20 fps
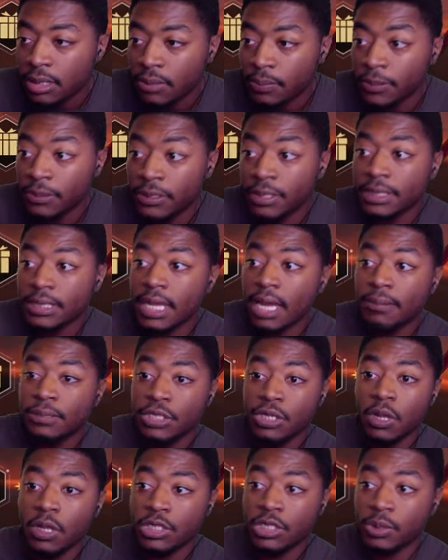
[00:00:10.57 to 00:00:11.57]
but this time
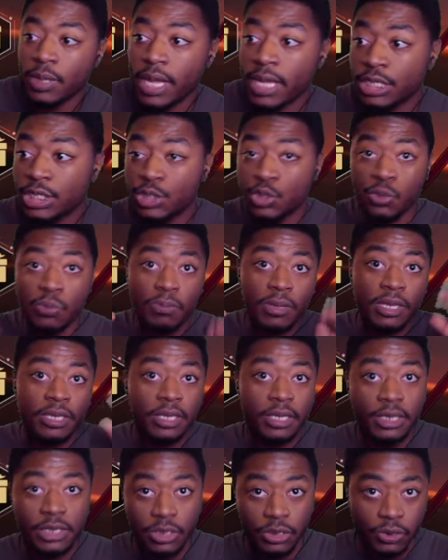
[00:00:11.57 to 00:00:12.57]
she also has two
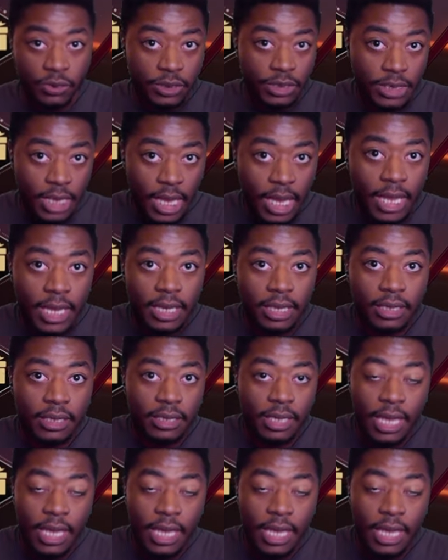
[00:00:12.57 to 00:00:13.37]
minions on her side,